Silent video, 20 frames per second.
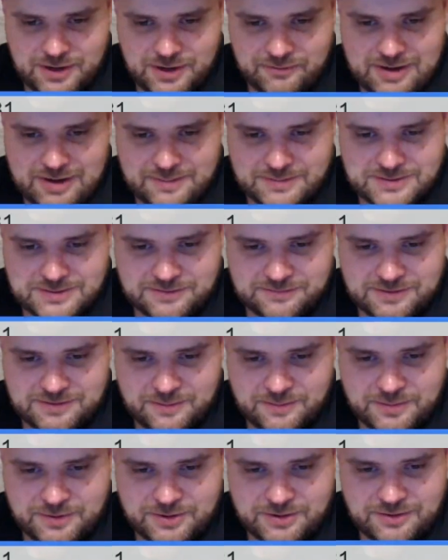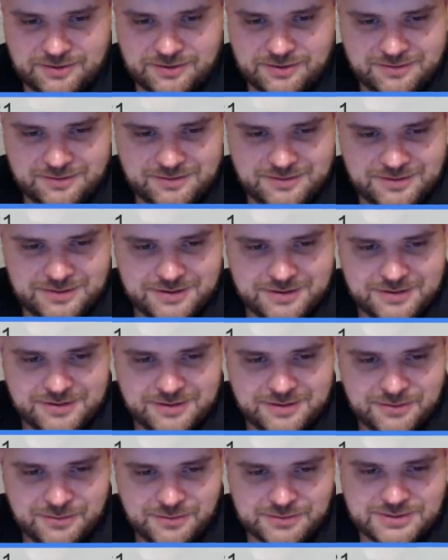wrap stuff up here. What's